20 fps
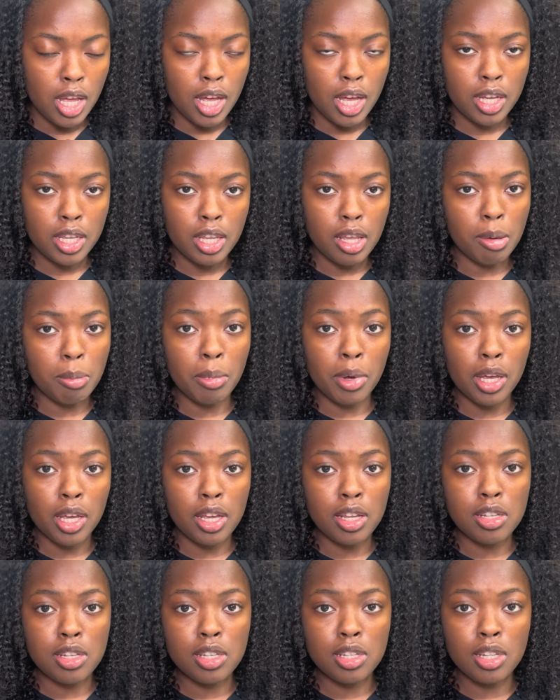I keep my
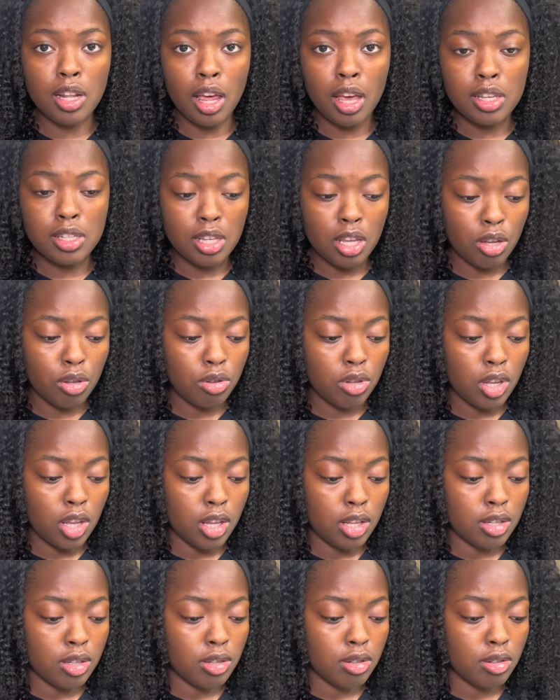edges nice, healthy,
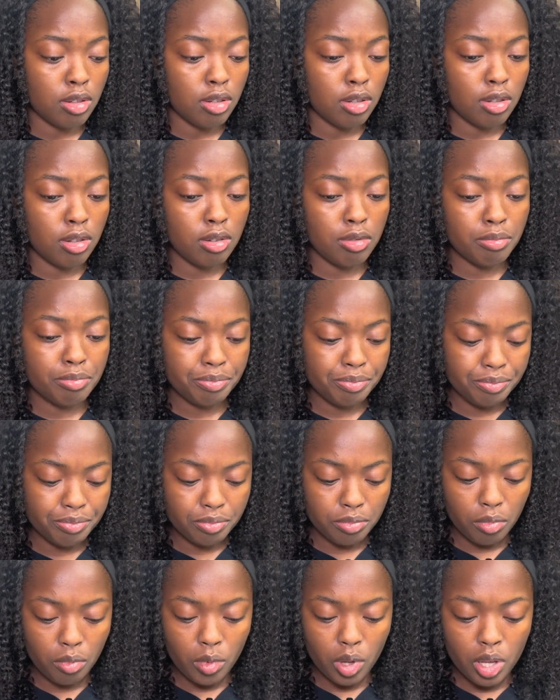and
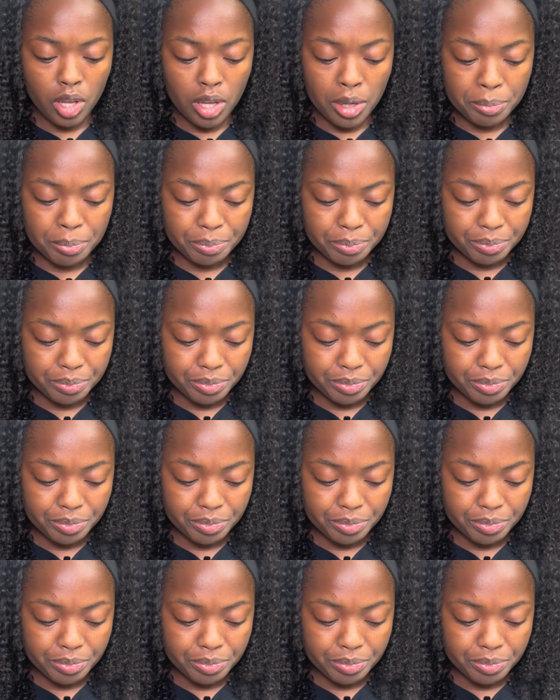good.